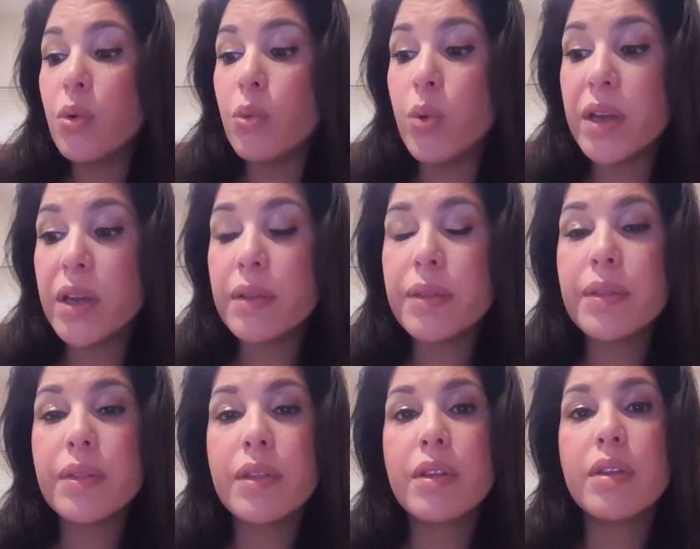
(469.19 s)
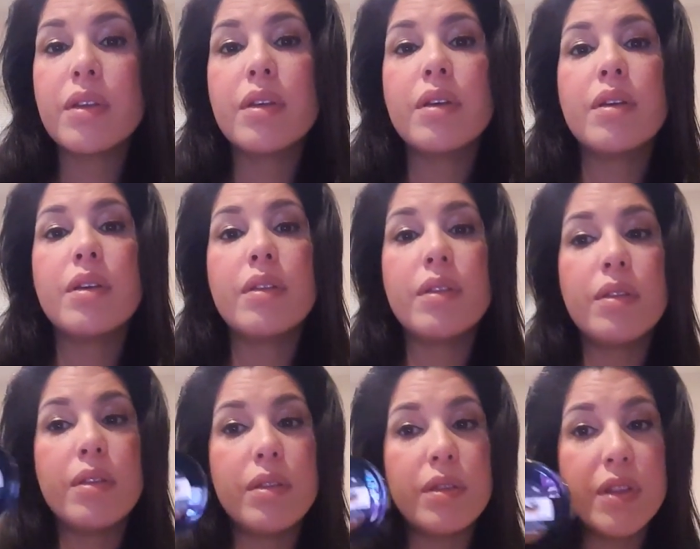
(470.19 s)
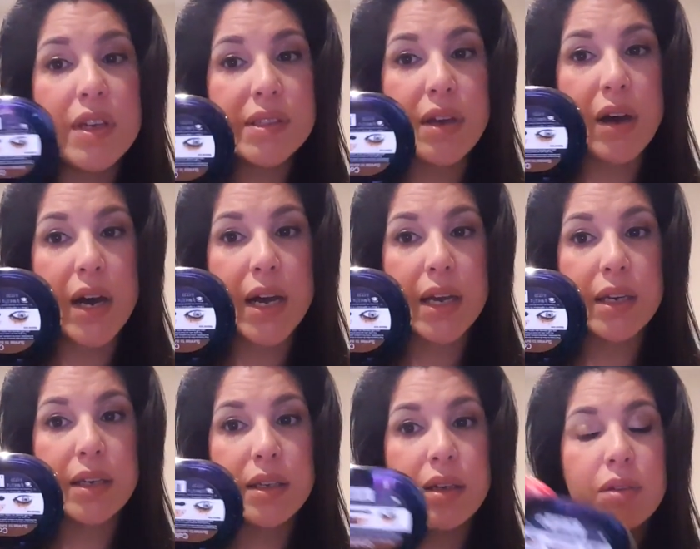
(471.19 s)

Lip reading: With this guy,